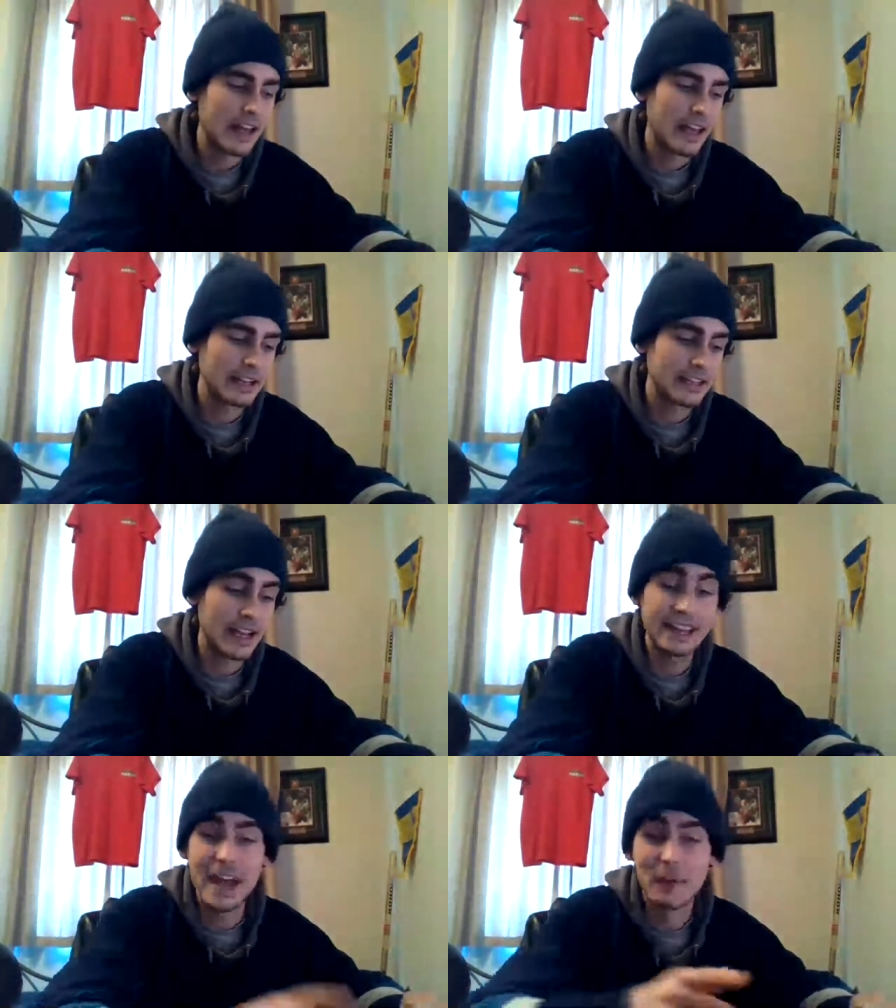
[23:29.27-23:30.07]
And
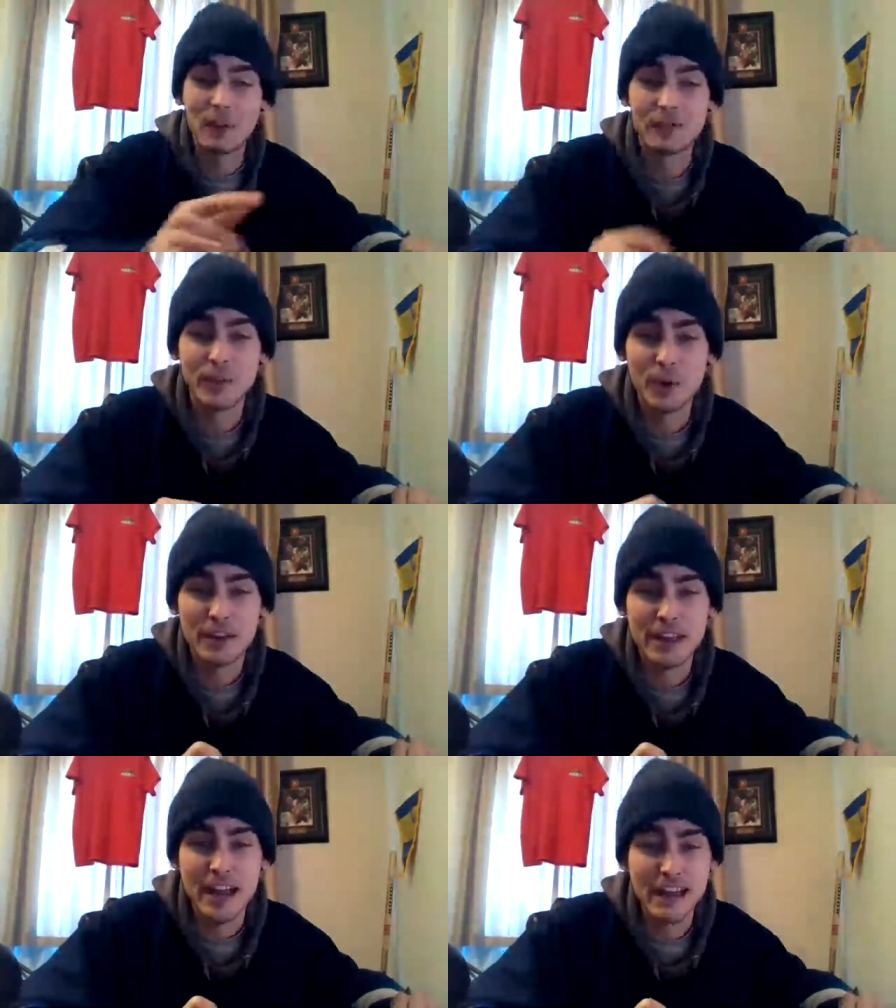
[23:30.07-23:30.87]
yeah, we'll look forward
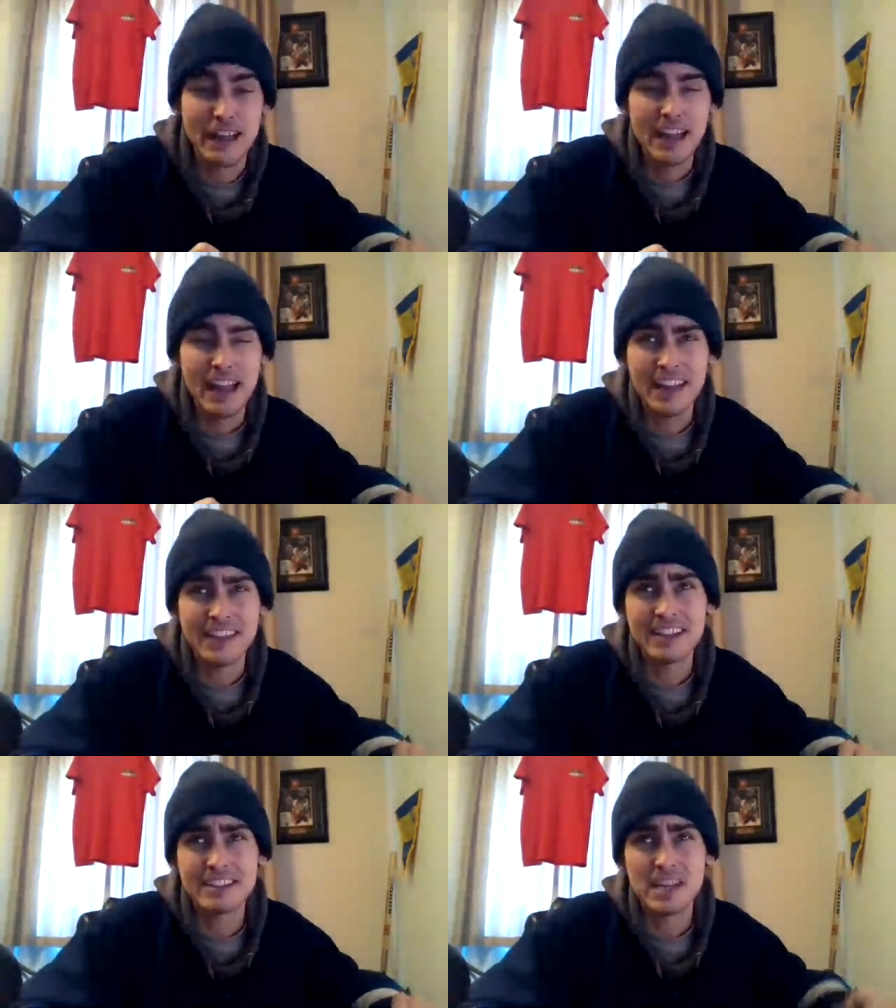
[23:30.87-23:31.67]
to that. I
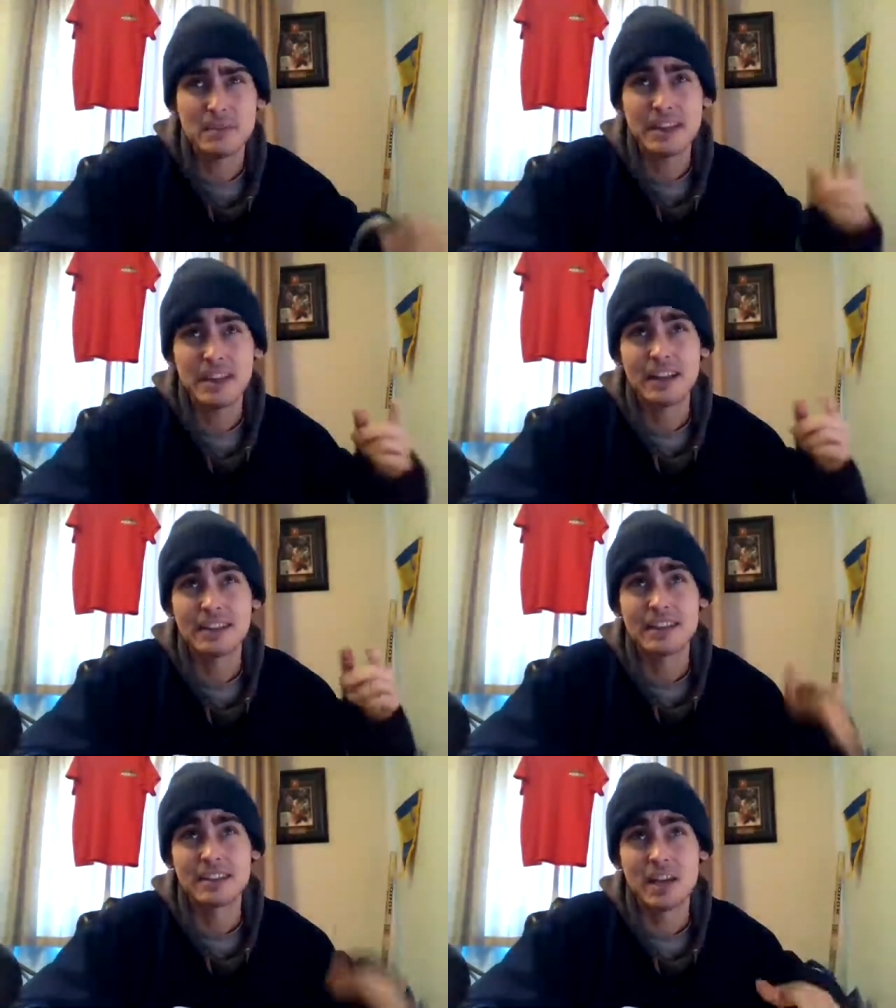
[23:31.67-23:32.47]
think it's going to be not
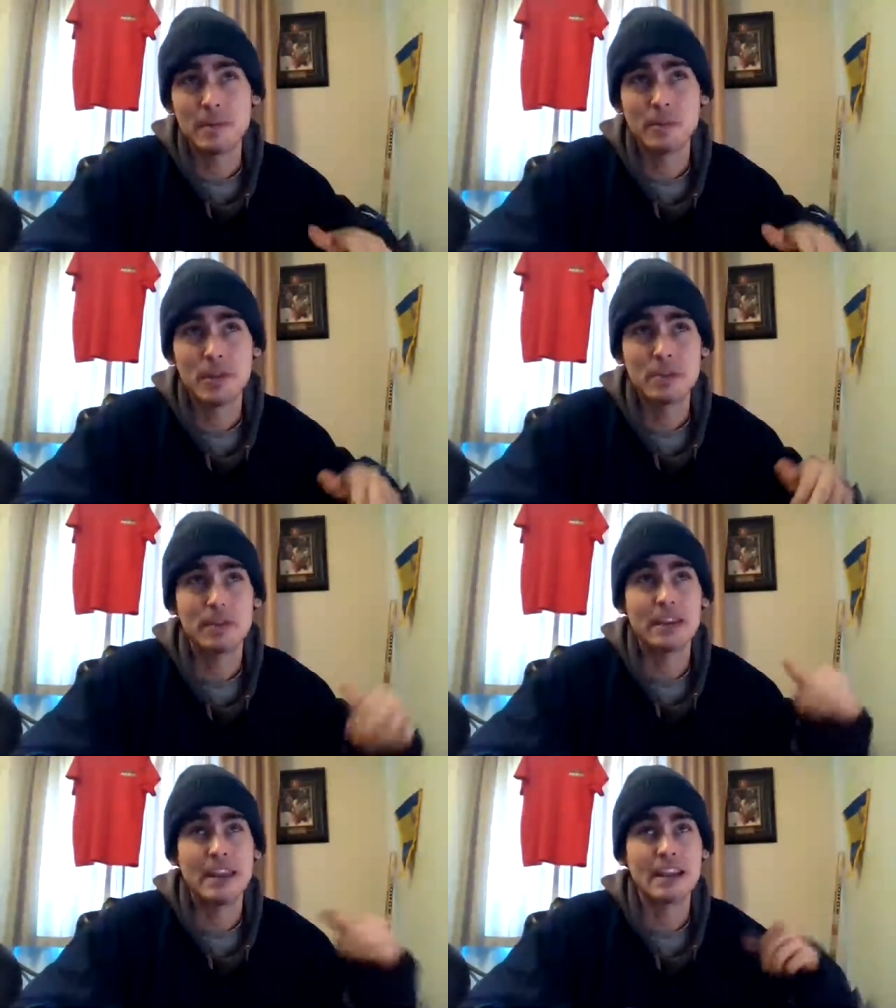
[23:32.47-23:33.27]
this coming week,
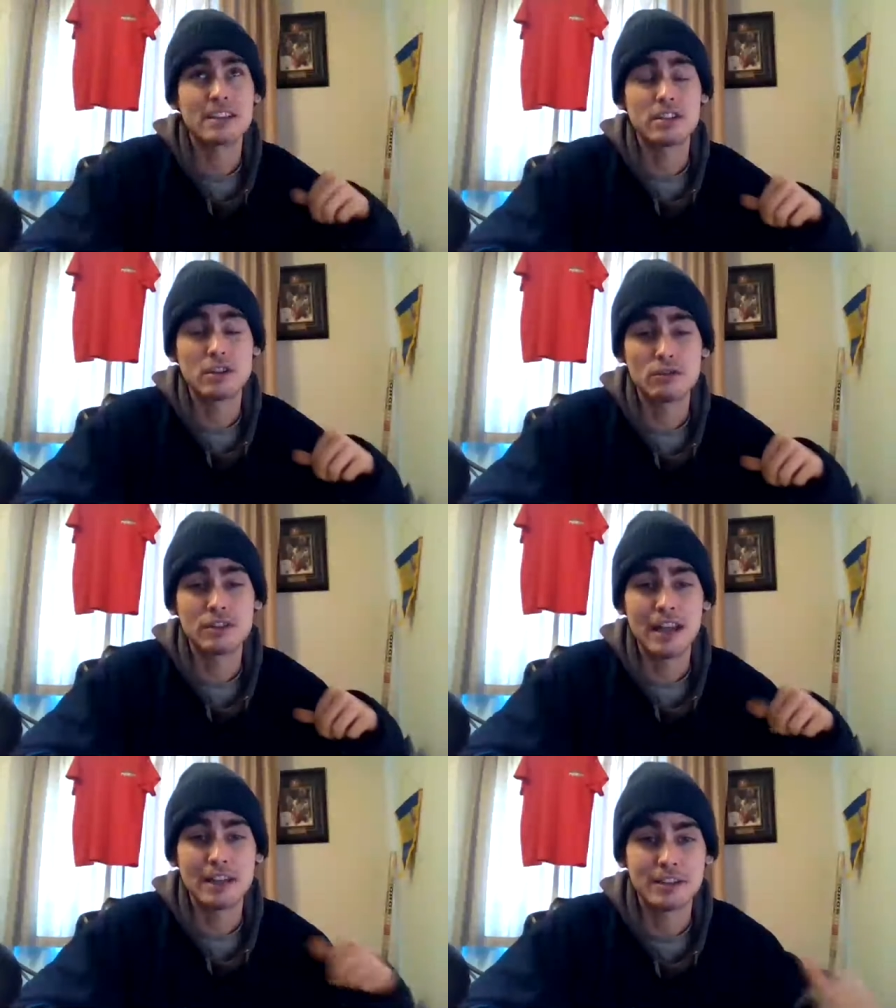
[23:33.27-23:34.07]
but next
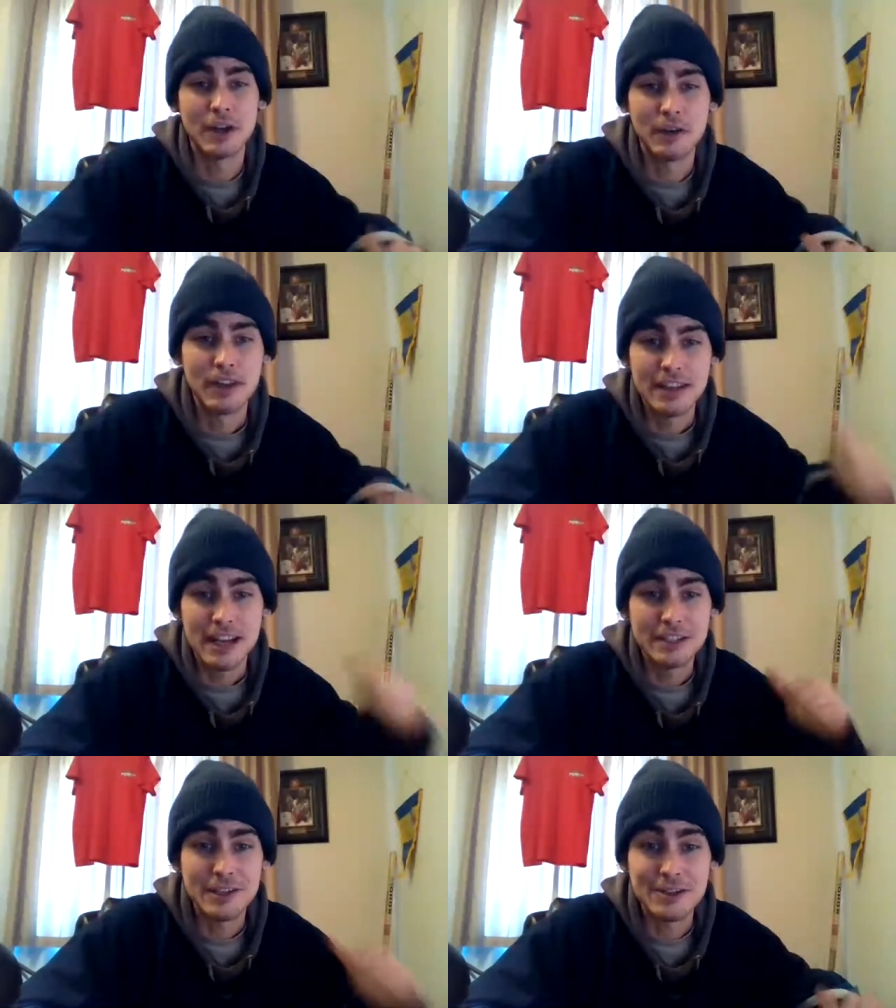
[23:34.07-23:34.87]
Tuesday. So
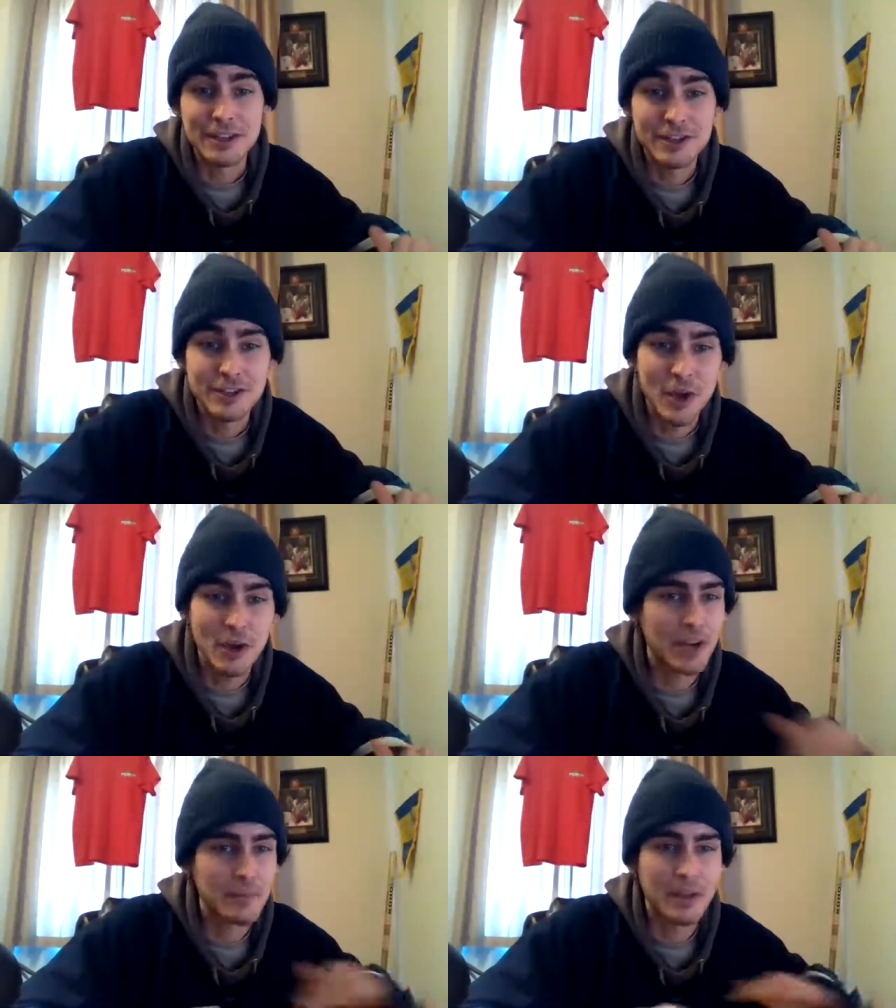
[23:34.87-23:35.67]
next Tuesday's show
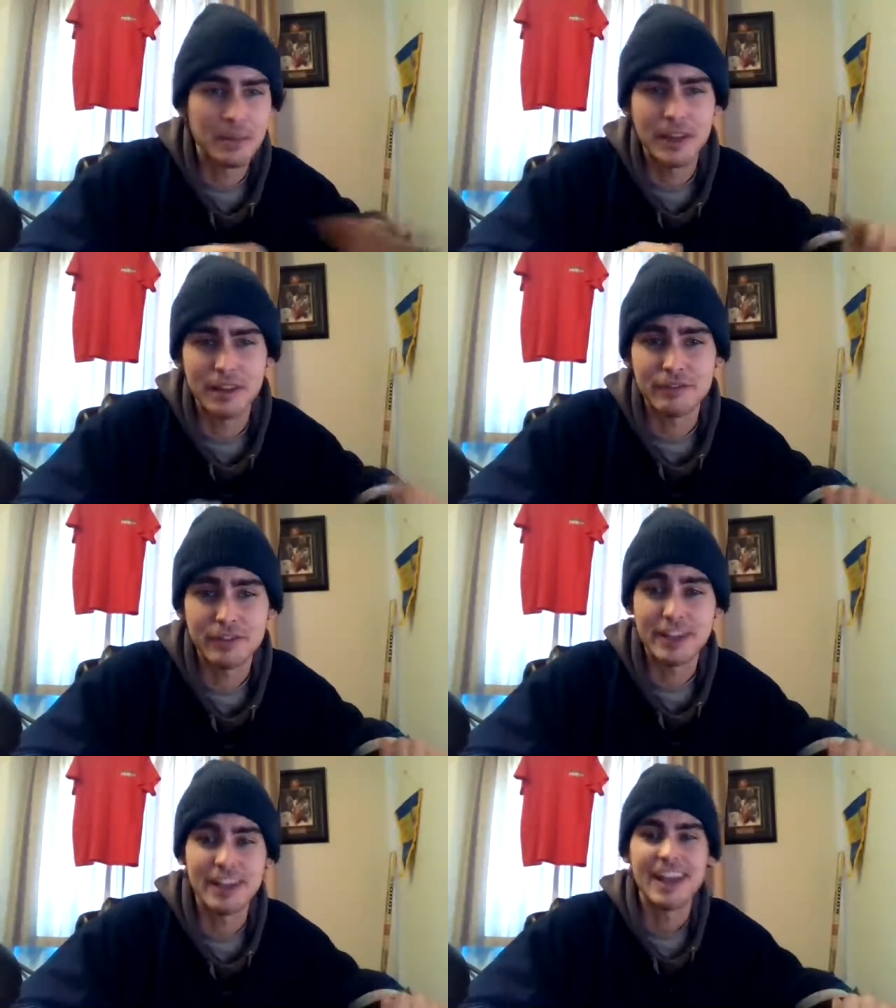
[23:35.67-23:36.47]
going to be completely
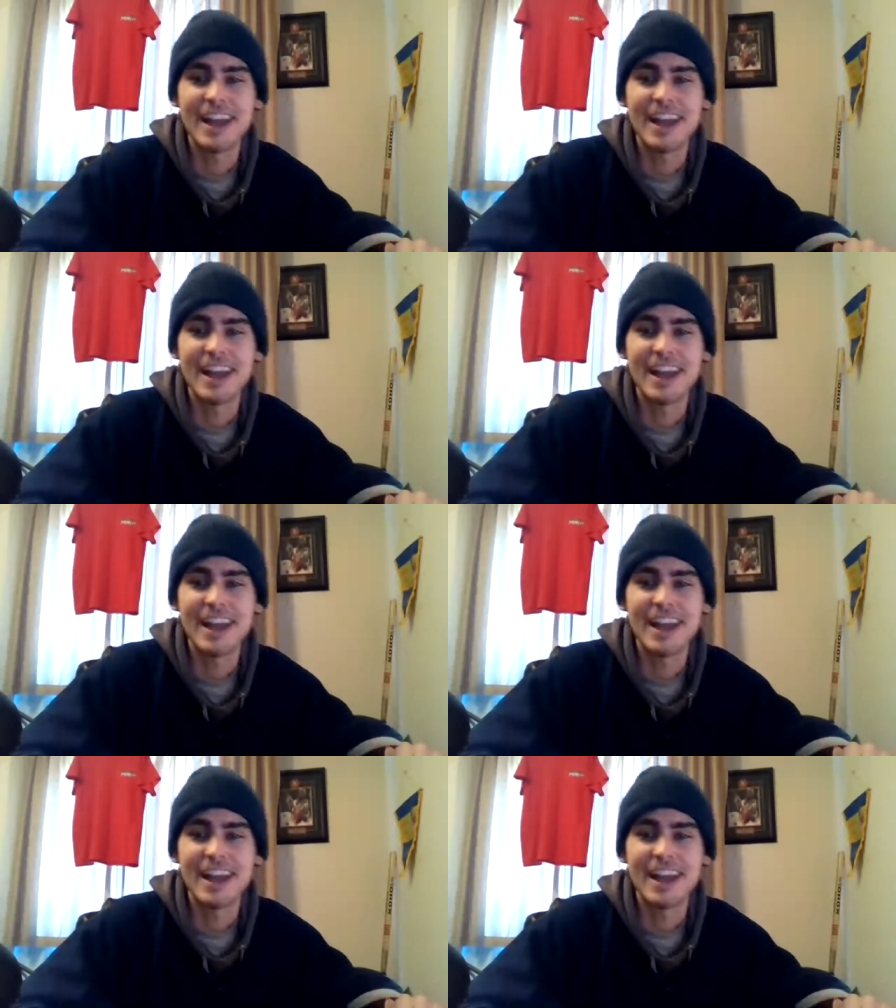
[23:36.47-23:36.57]
free.